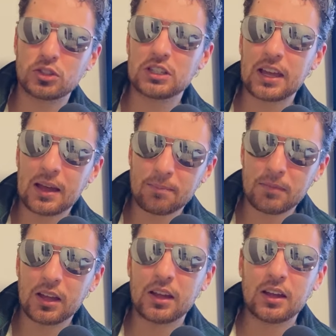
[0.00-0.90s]

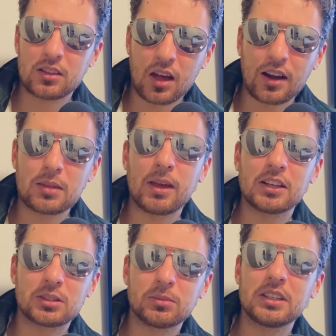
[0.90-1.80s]
GM, thought he
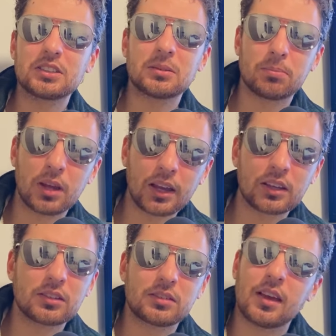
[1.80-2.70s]
made some decent
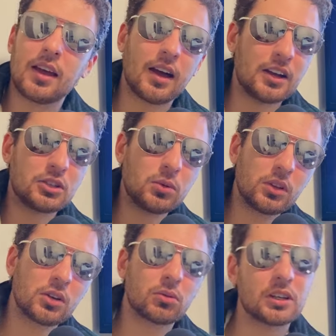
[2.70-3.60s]
picks. I do a
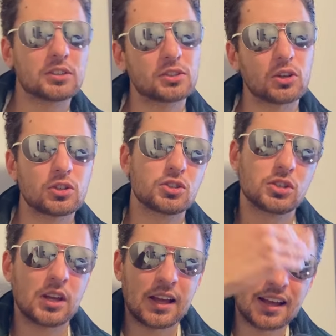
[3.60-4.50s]
little
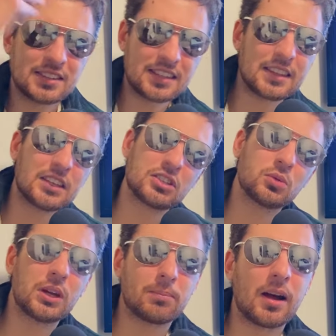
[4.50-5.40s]
research. I see this
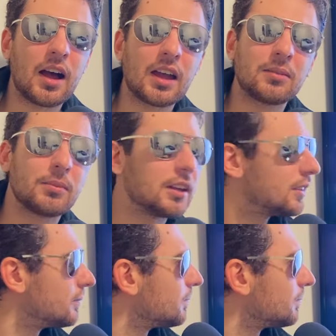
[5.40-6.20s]
tweet behind me.